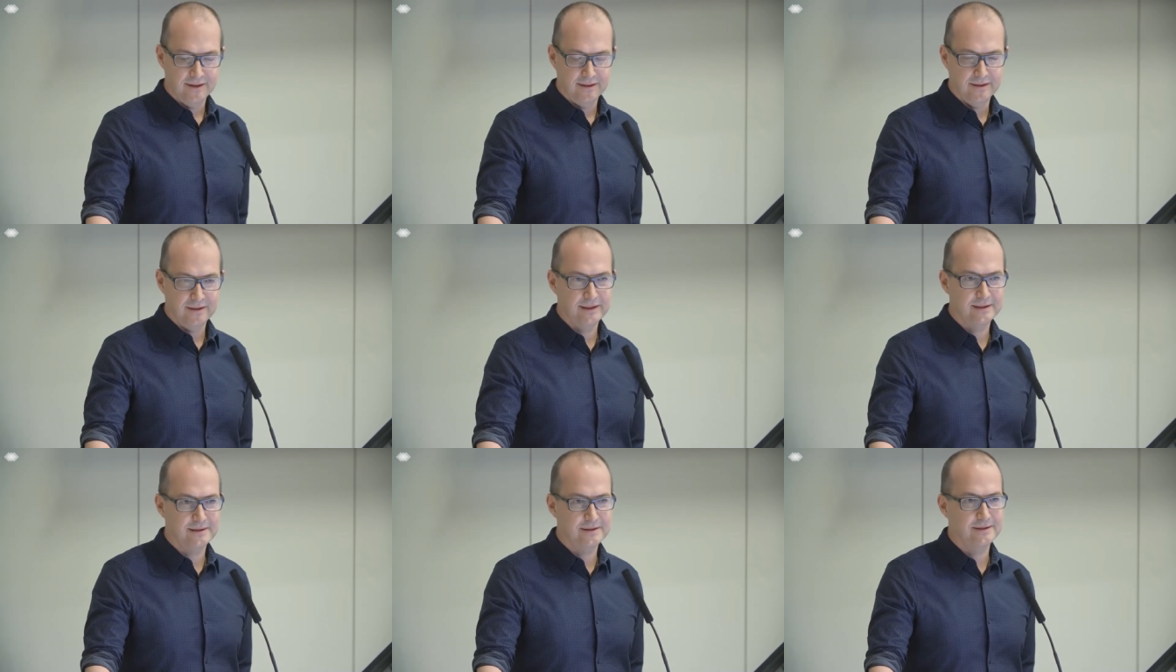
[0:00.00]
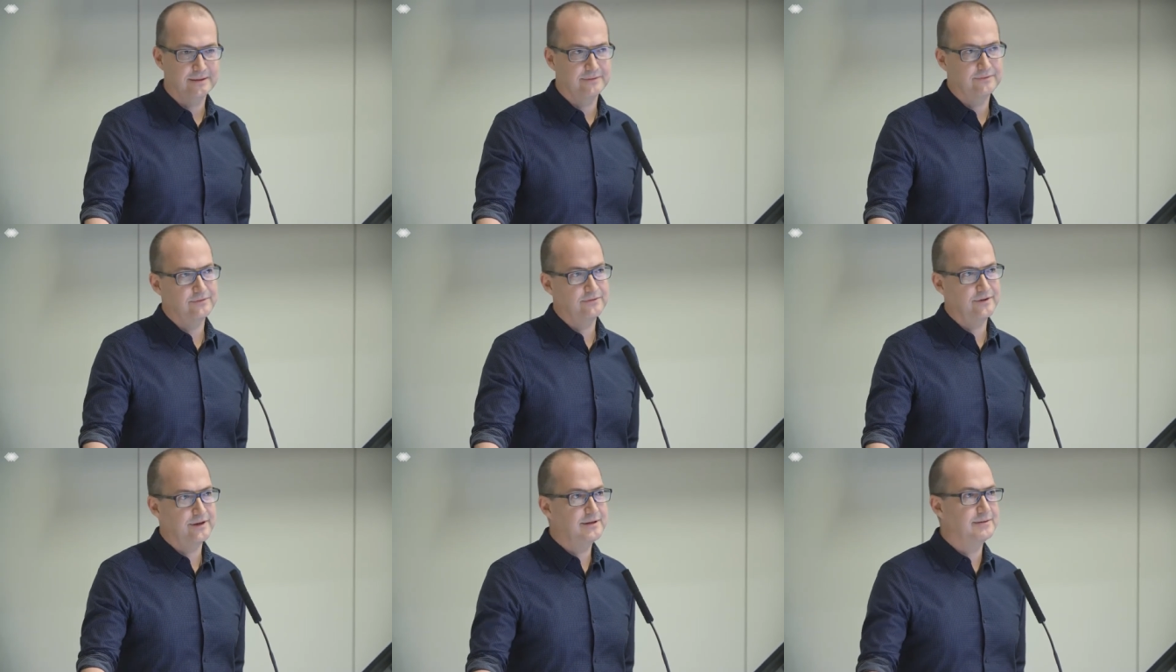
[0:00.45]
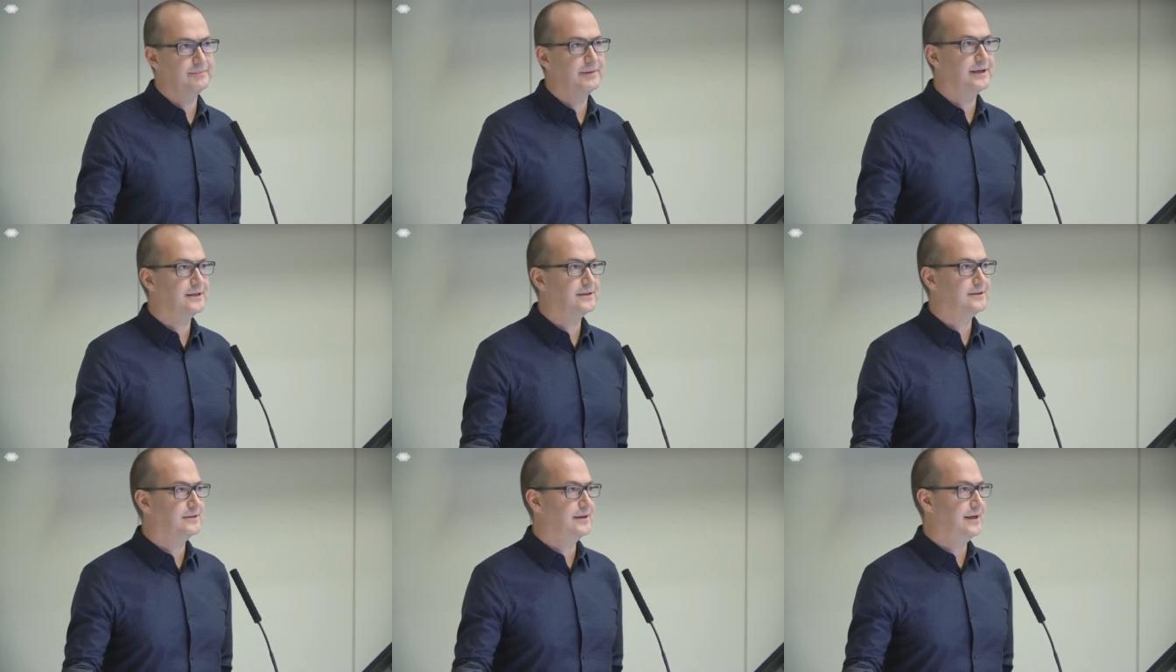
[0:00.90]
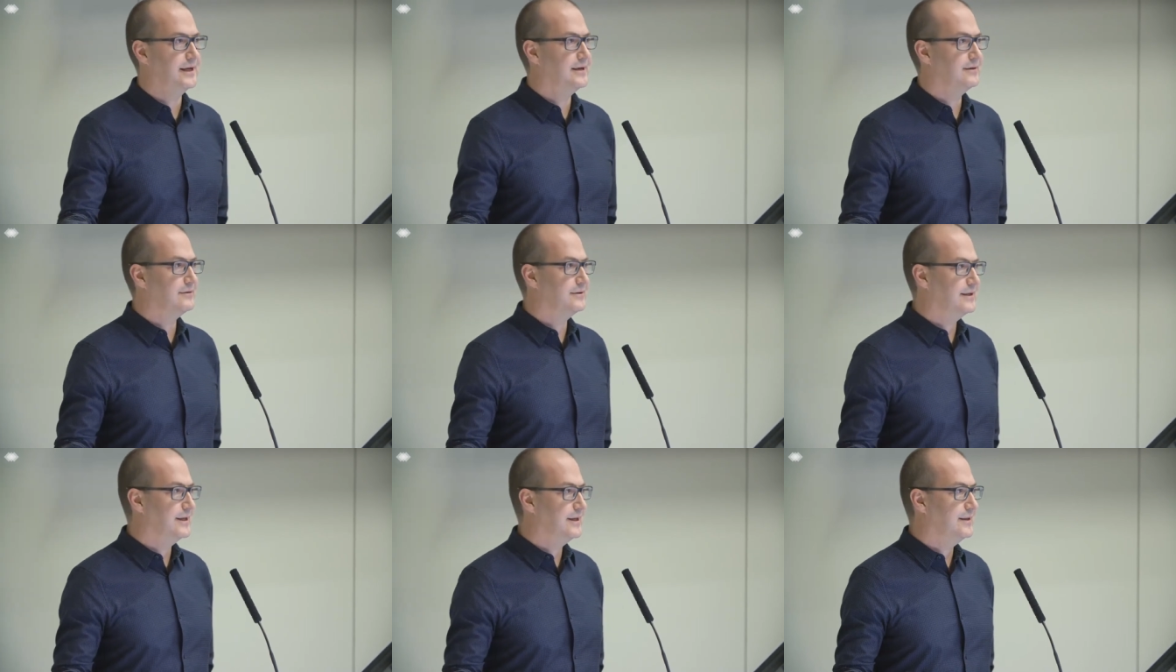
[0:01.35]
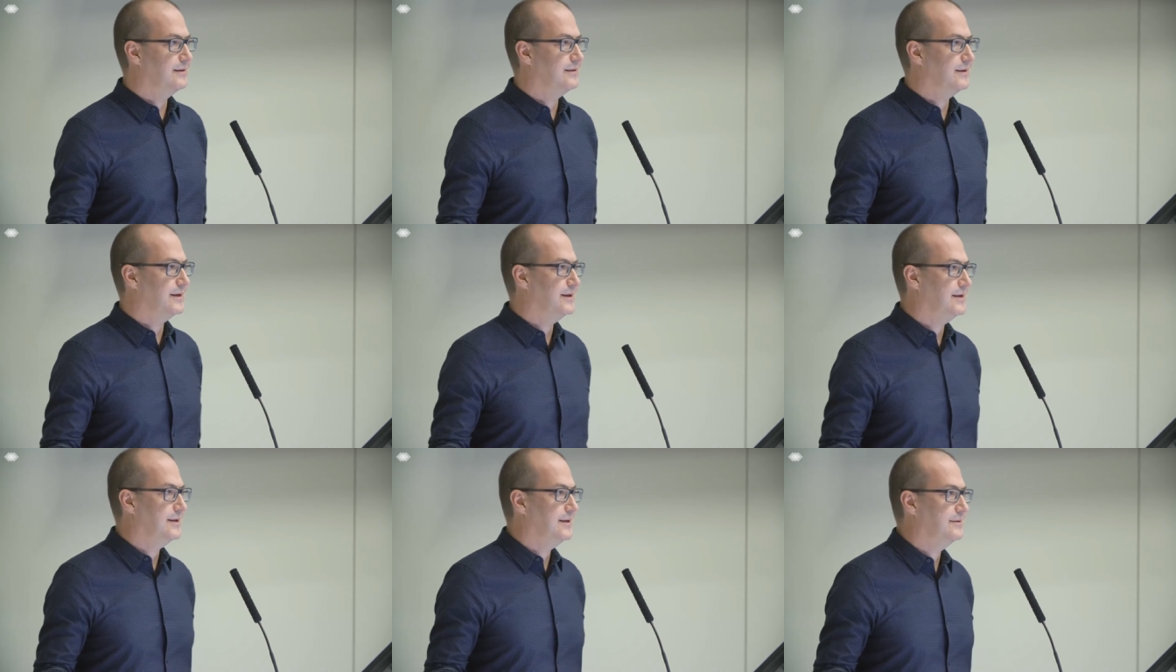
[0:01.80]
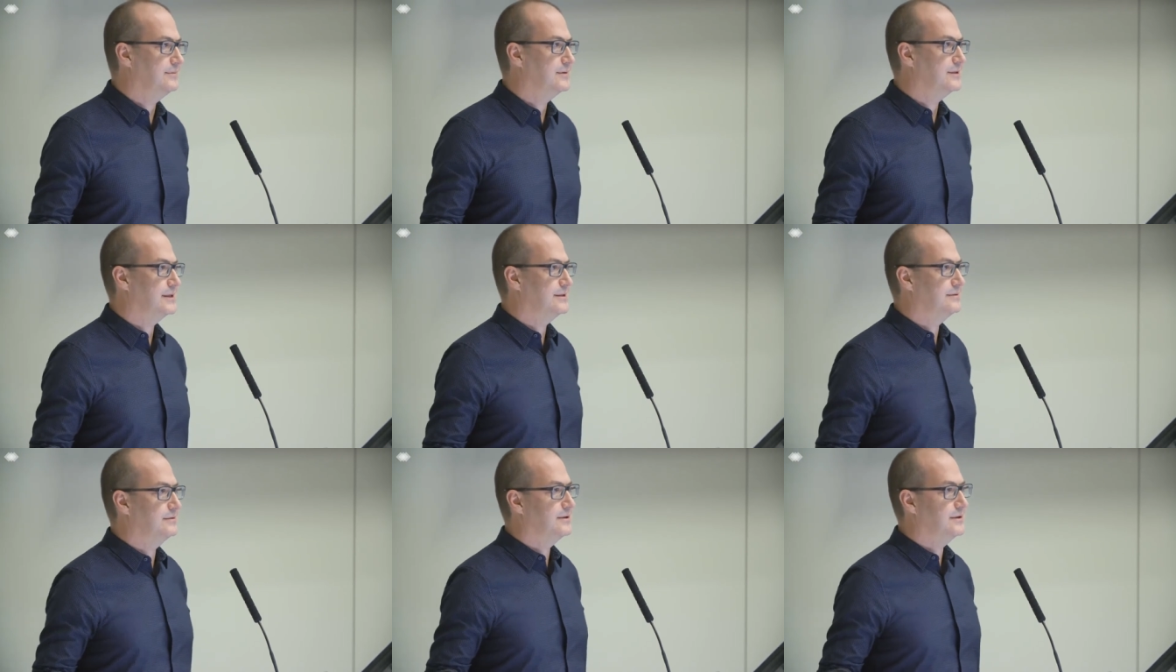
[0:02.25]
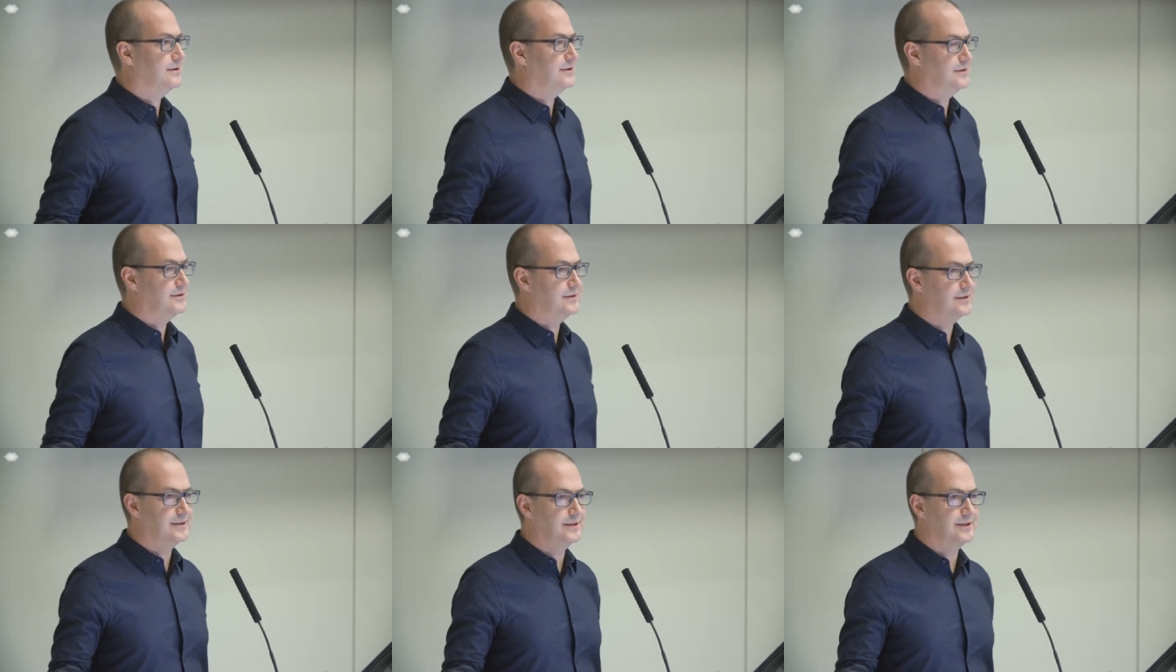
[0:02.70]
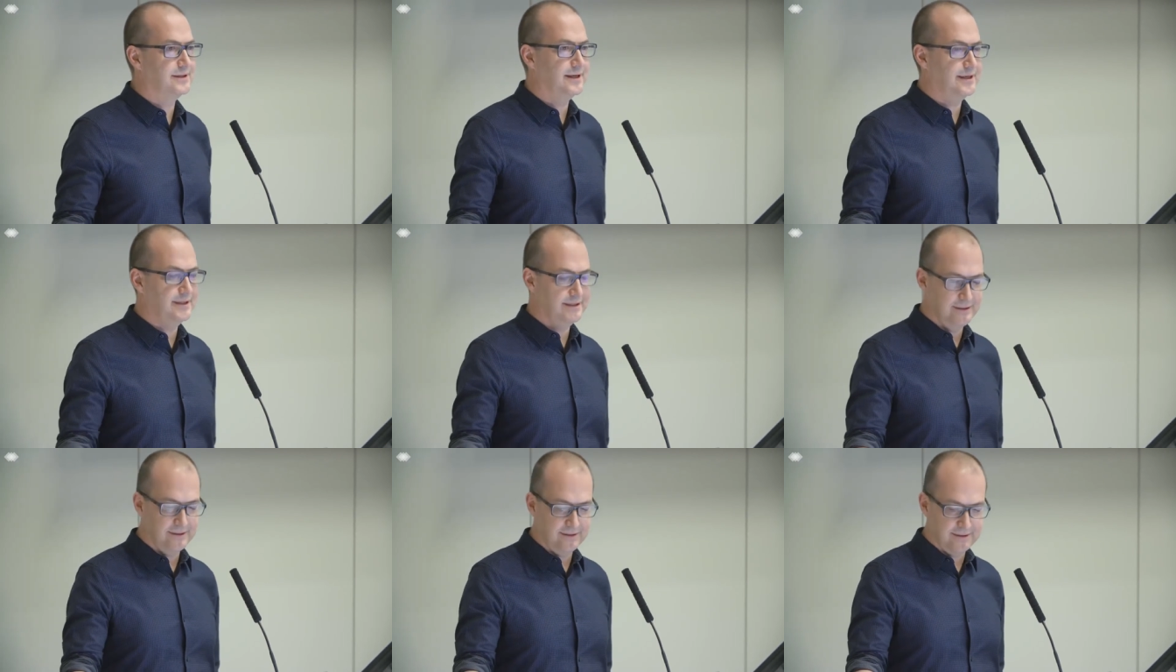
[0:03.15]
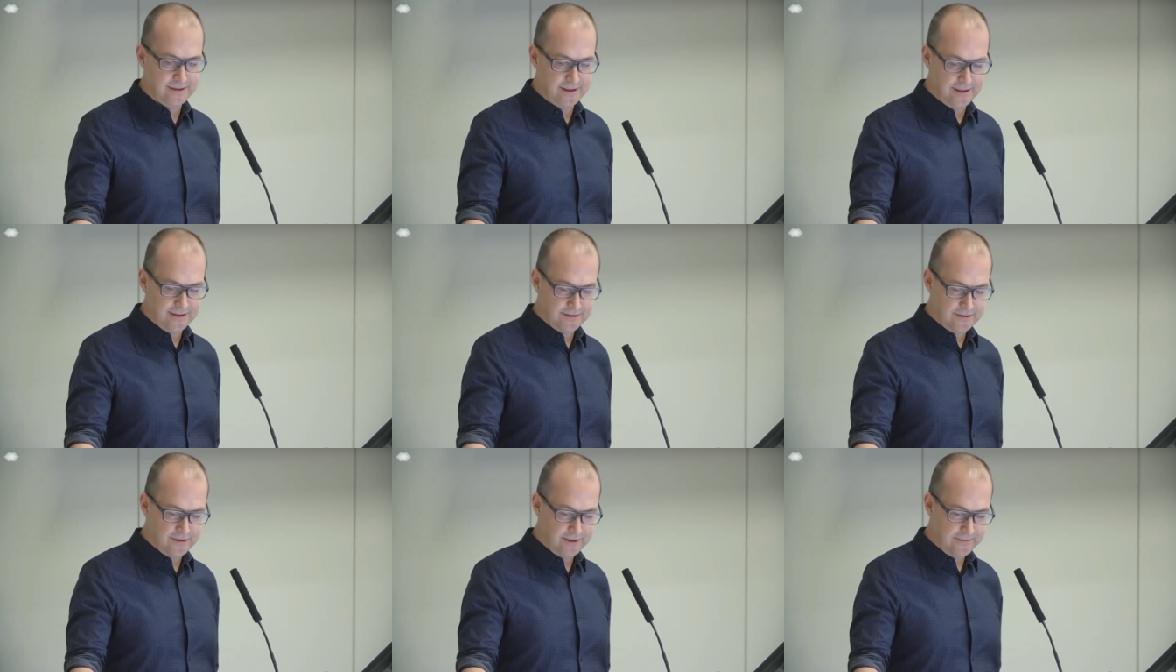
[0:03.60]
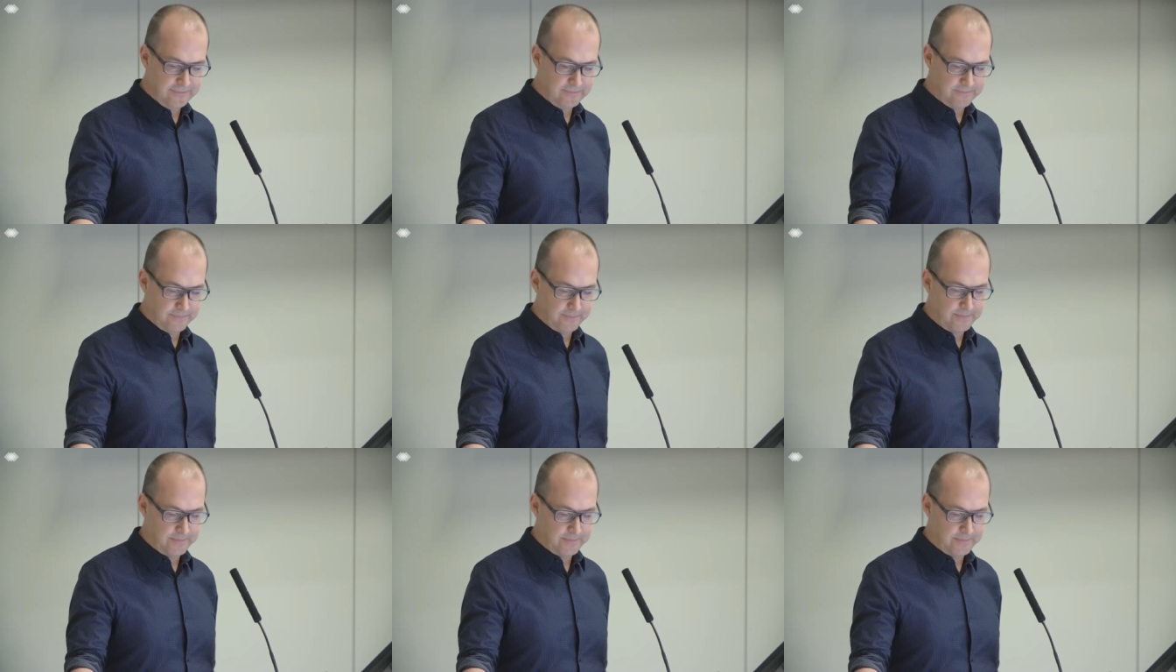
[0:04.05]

This fundamental error in thinking was introduced in the 19th century,